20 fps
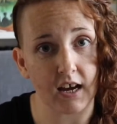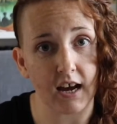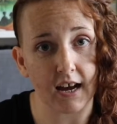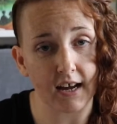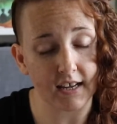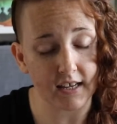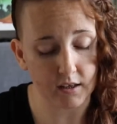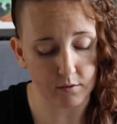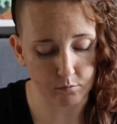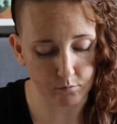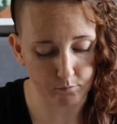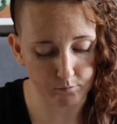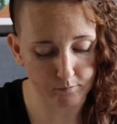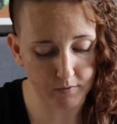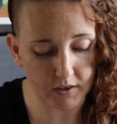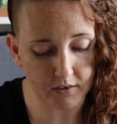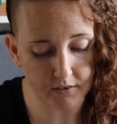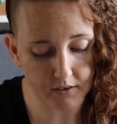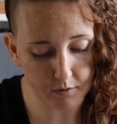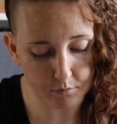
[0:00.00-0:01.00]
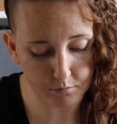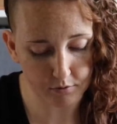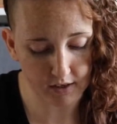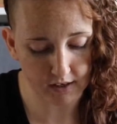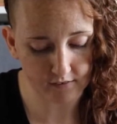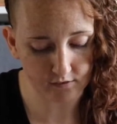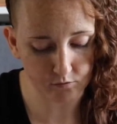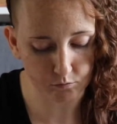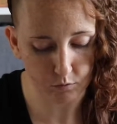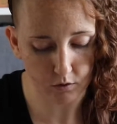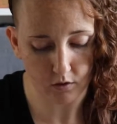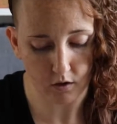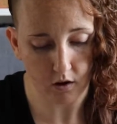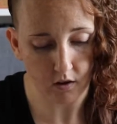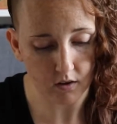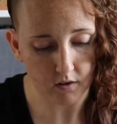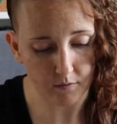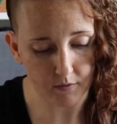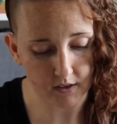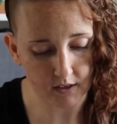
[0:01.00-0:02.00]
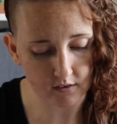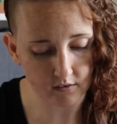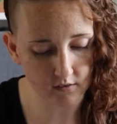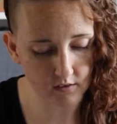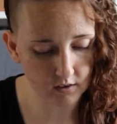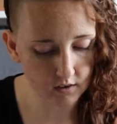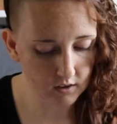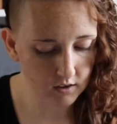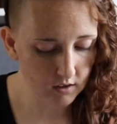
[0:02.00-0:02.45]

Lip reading: I am very impressed with all of it.